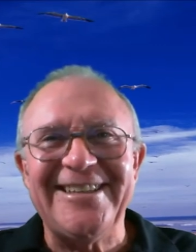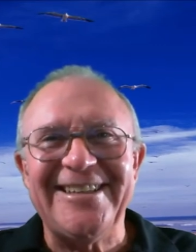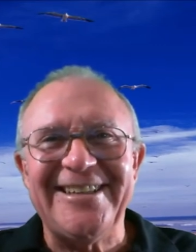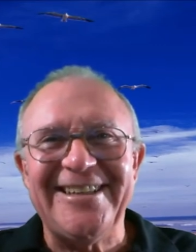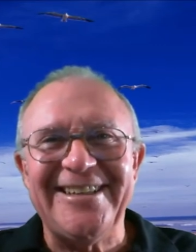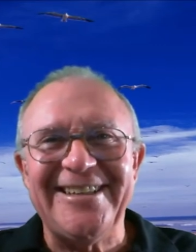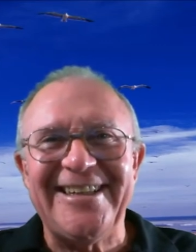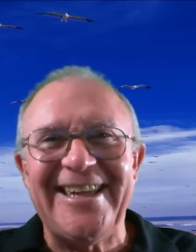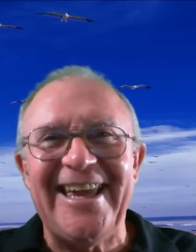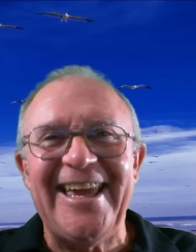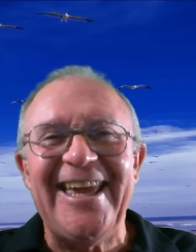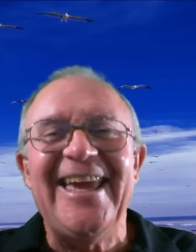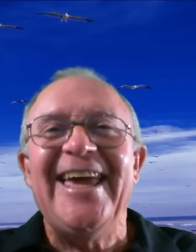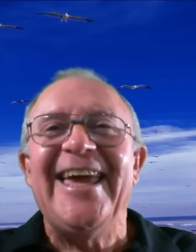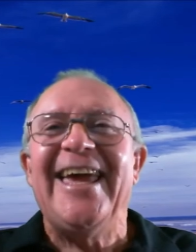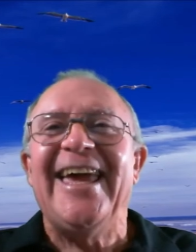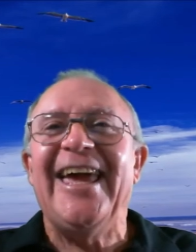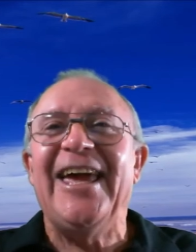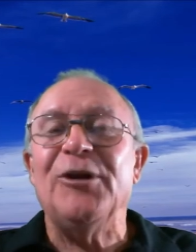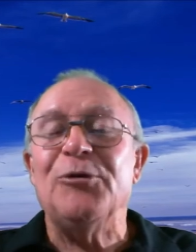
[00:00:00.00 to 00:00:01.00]
Okay,
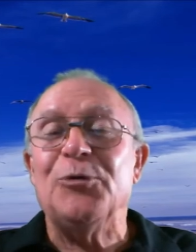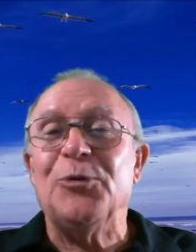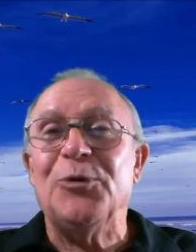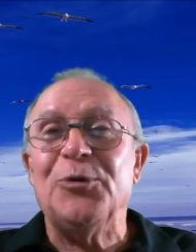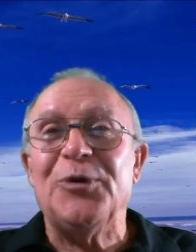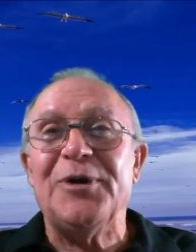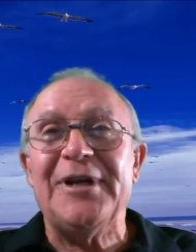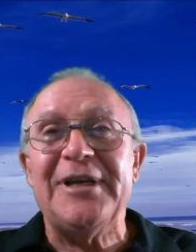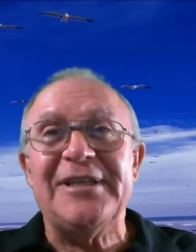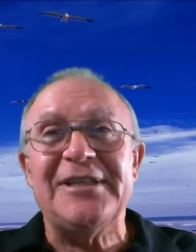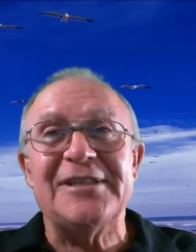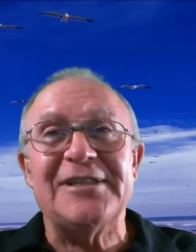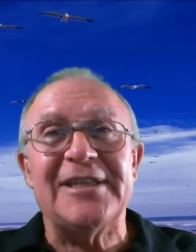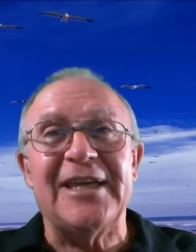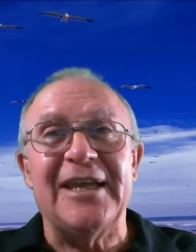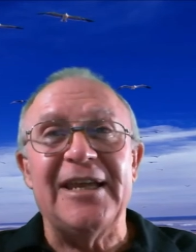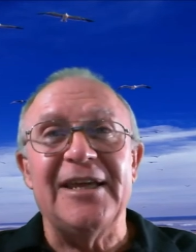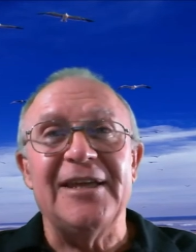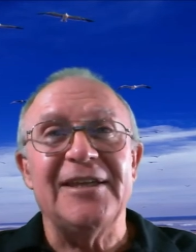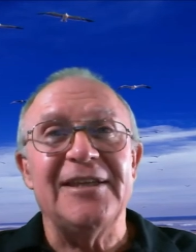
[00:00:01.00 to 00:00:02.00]
and it's just got
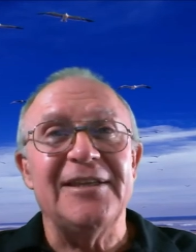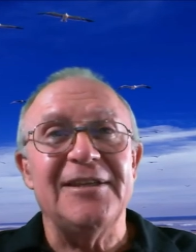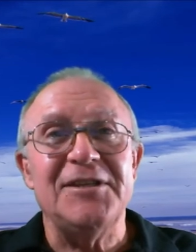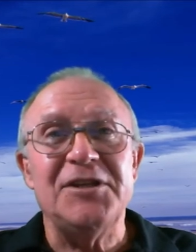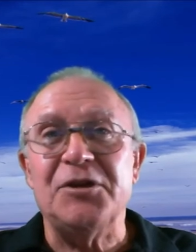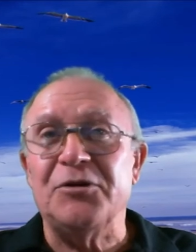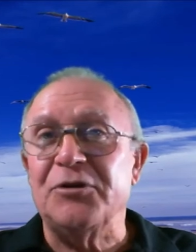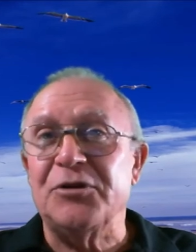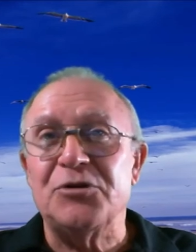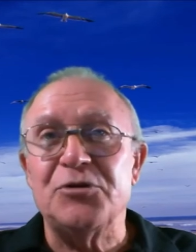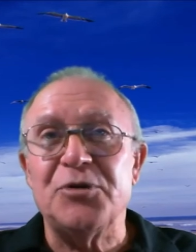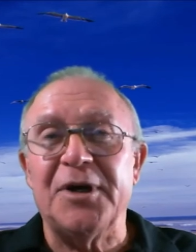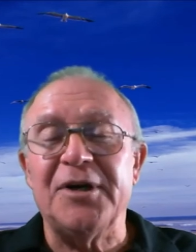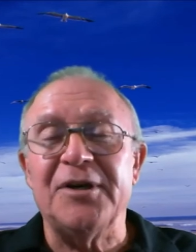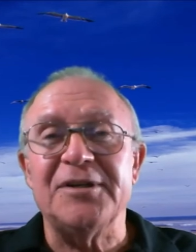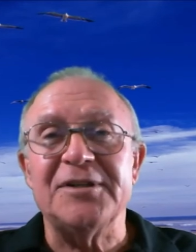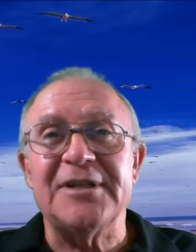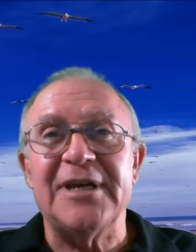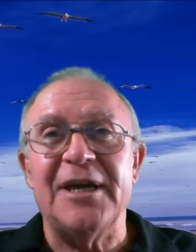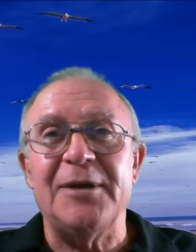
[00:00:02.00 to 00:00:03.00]
to, the trigger's
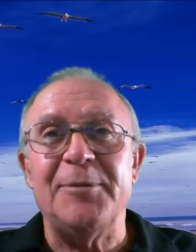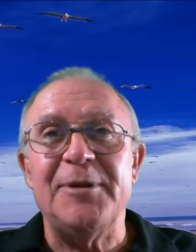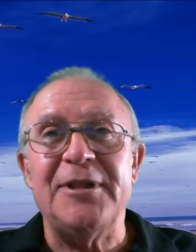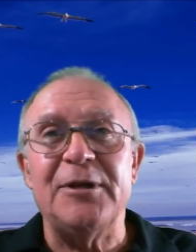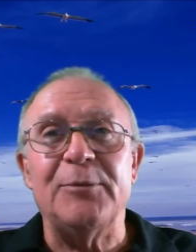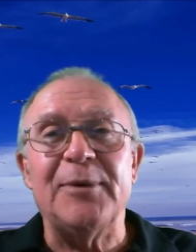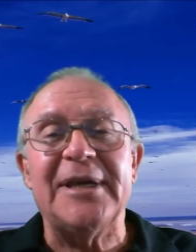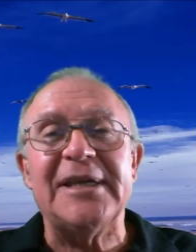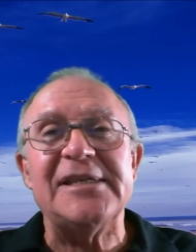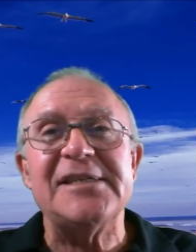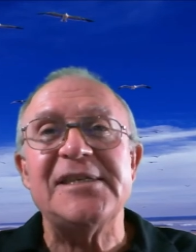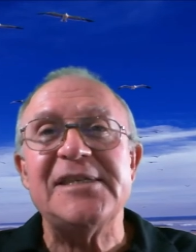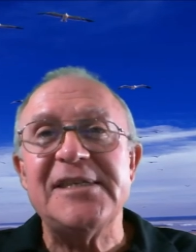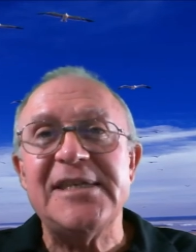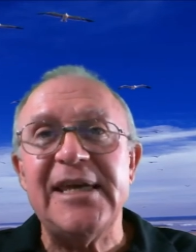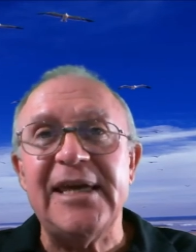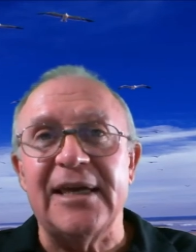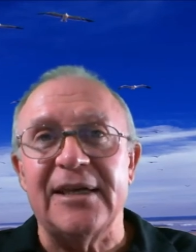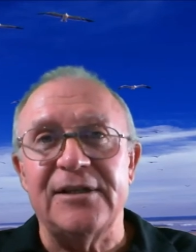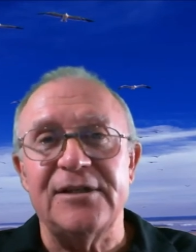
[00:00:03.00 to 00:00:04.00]
got to be there. We got to see it,
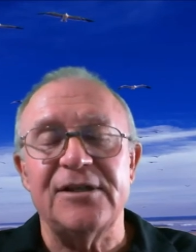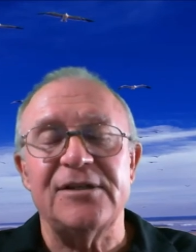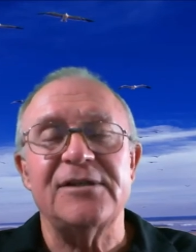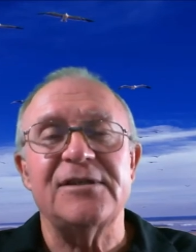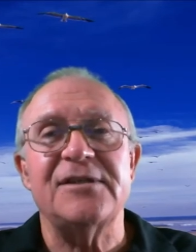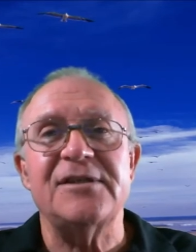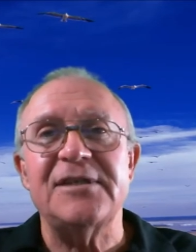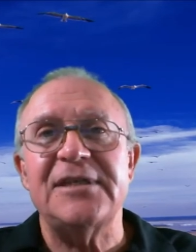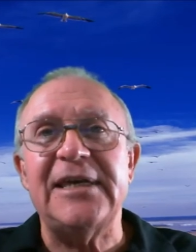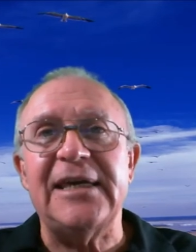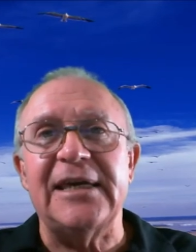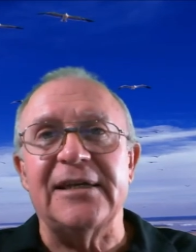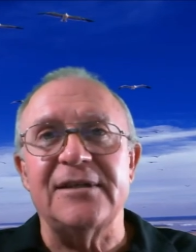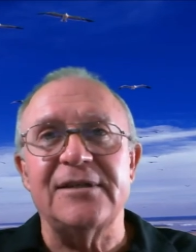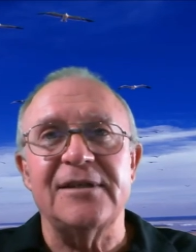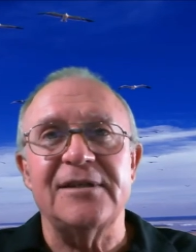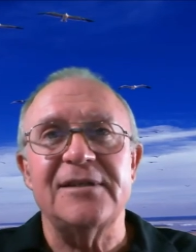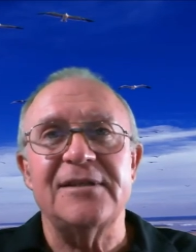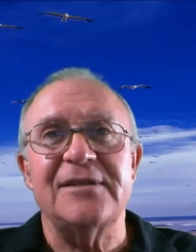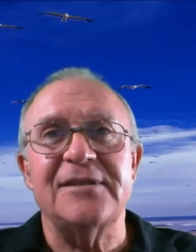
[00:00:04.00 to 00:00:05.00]
just see
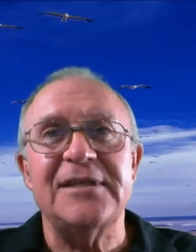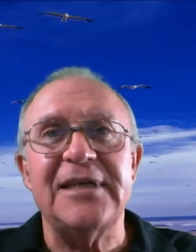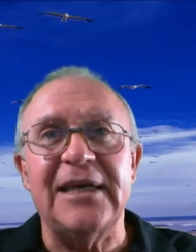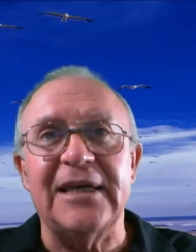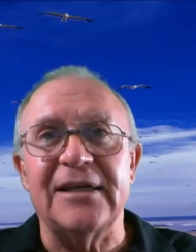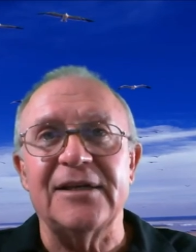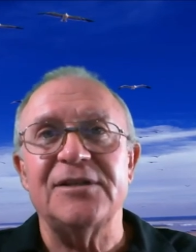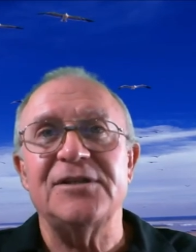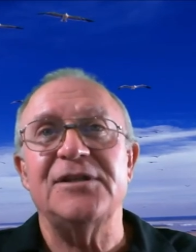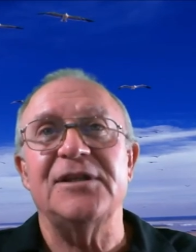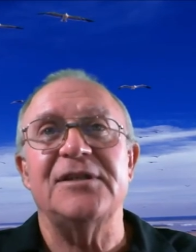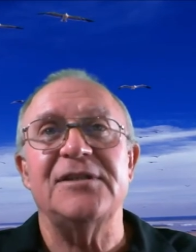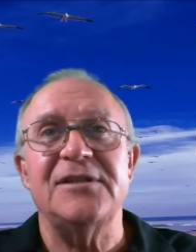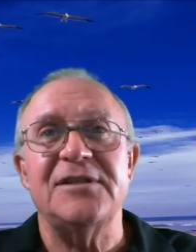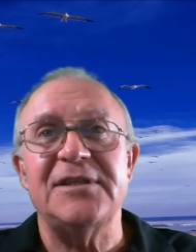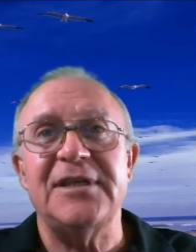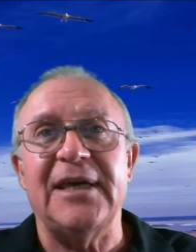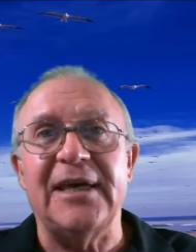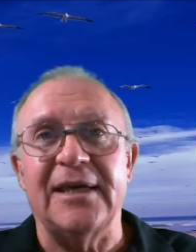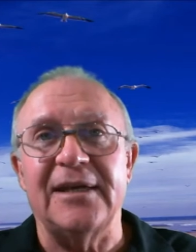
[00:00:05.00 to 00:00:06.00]

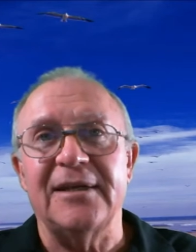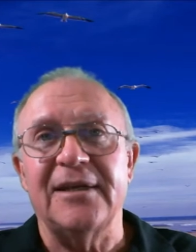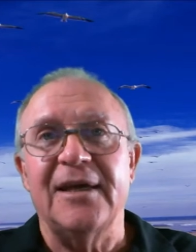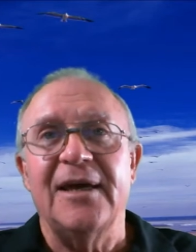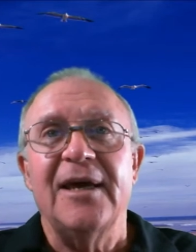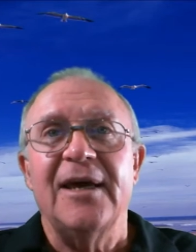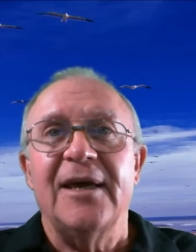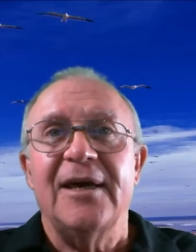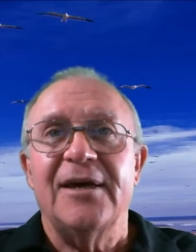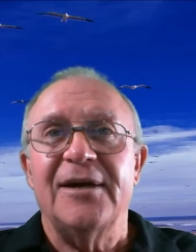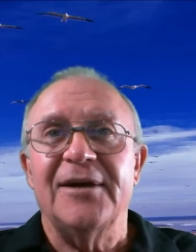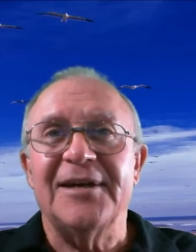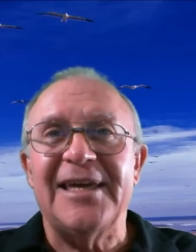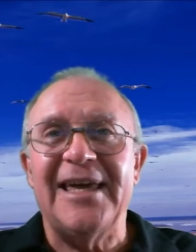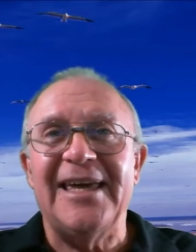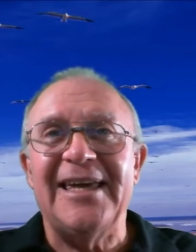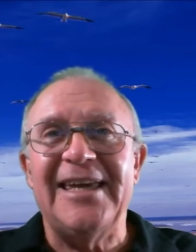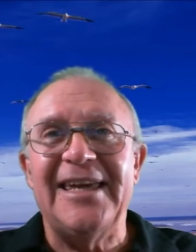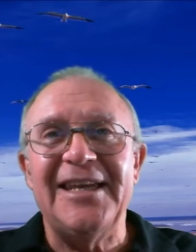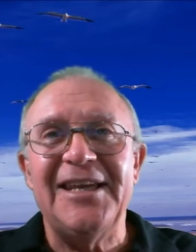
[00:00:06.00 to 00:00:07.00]
it. Okay,
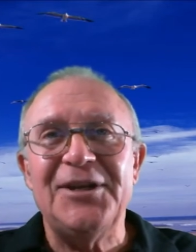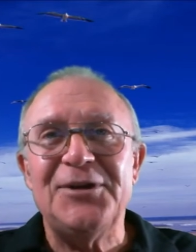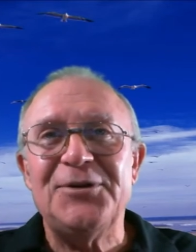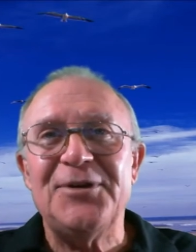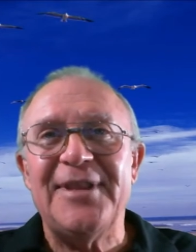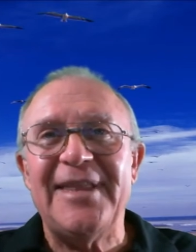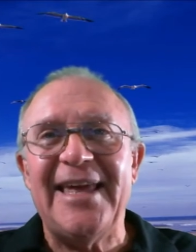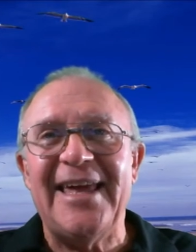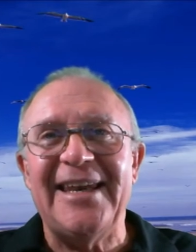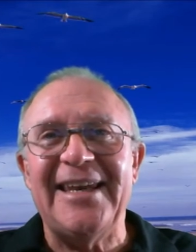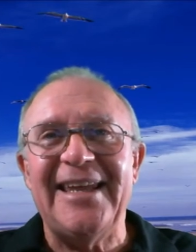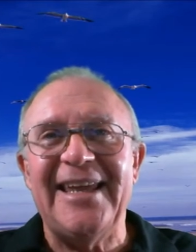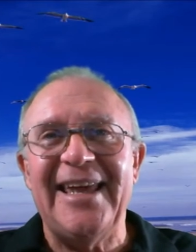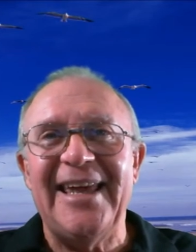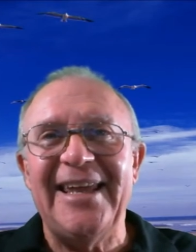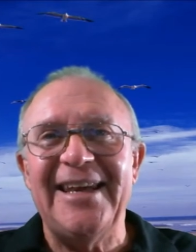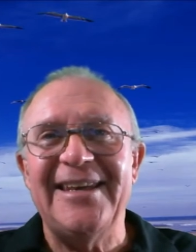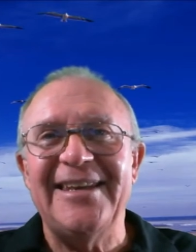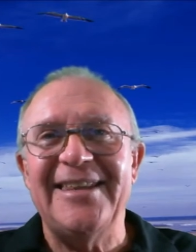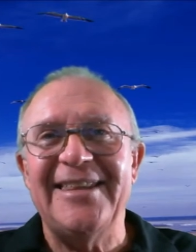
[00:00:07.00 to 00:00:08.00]
getting to that
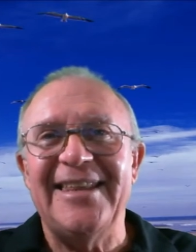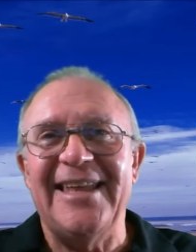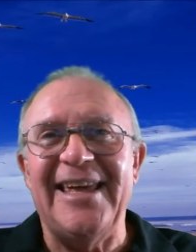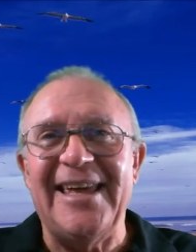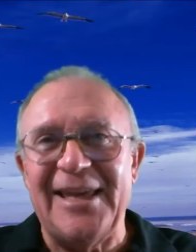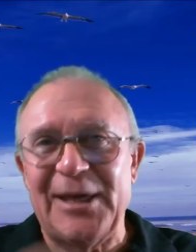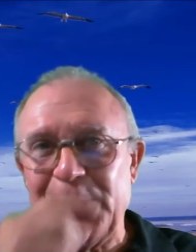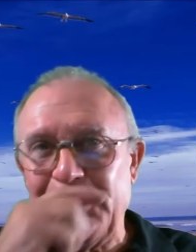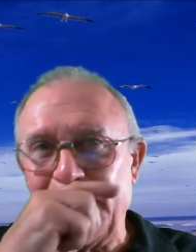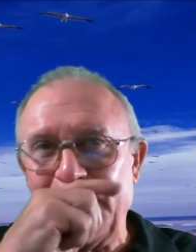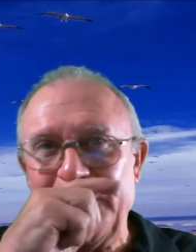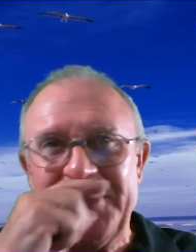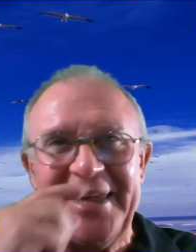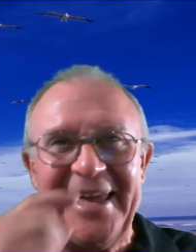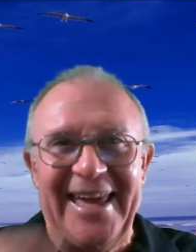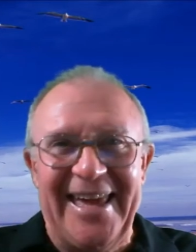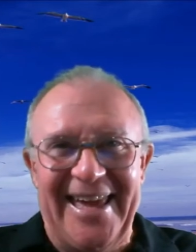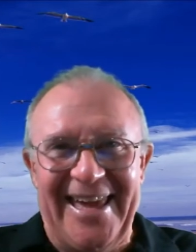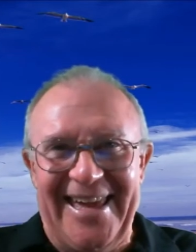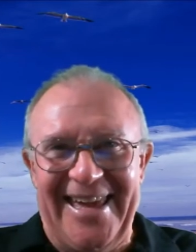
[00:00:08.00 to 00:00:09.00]
end thing.
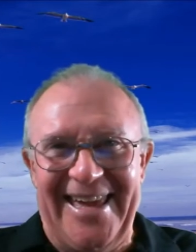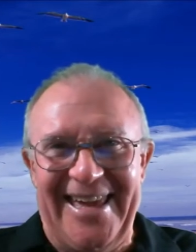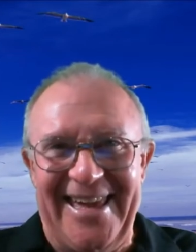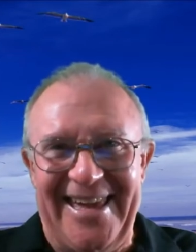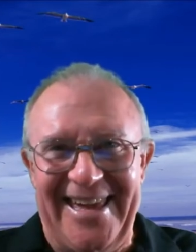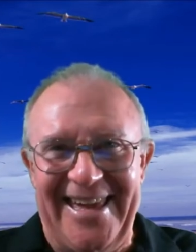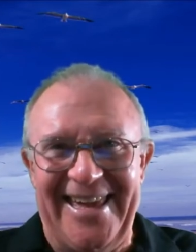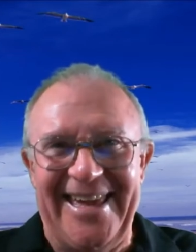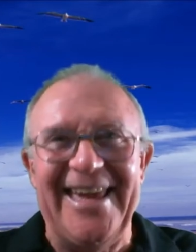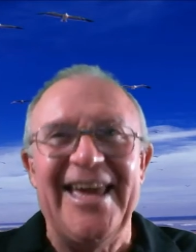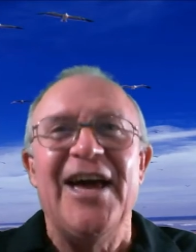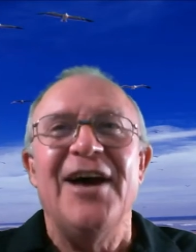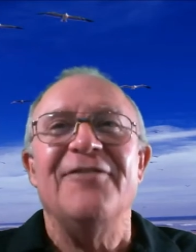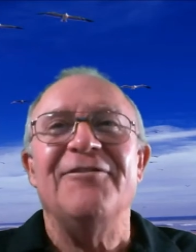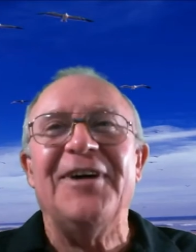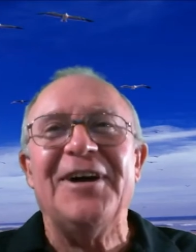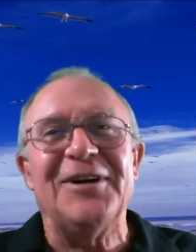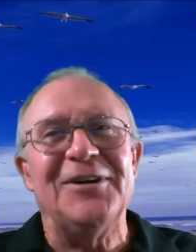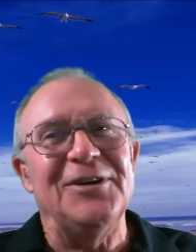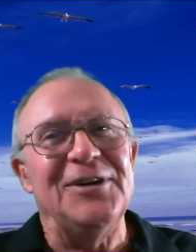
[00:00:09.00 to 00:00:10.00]
Okay, by
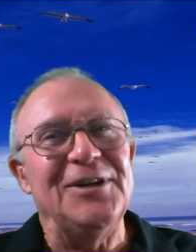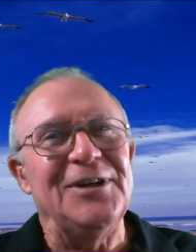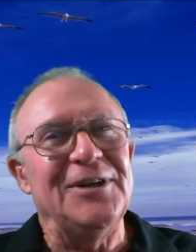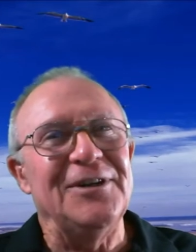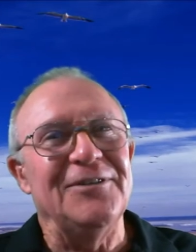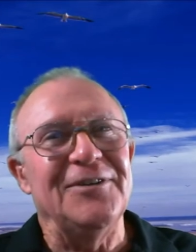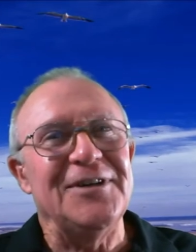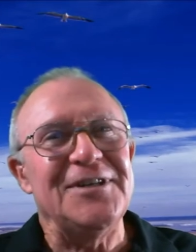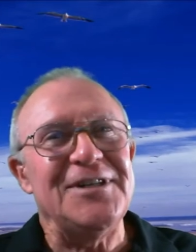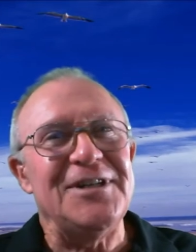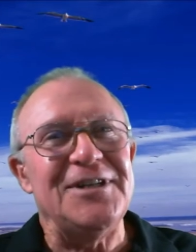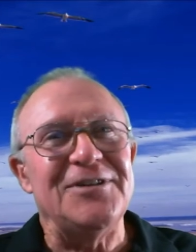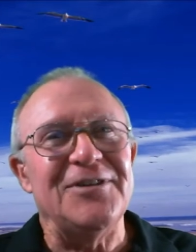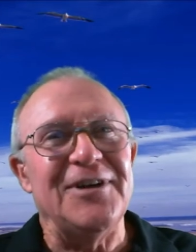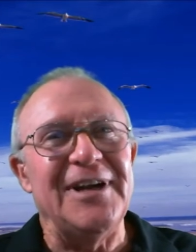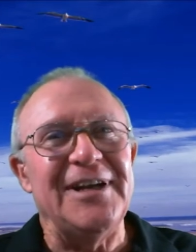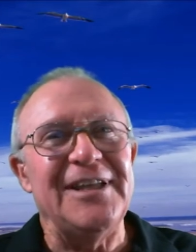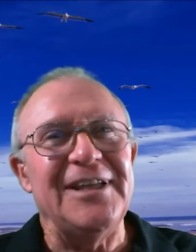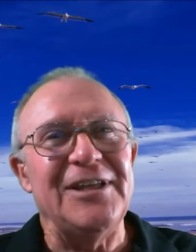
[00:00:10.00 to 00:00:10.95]
Coding University training.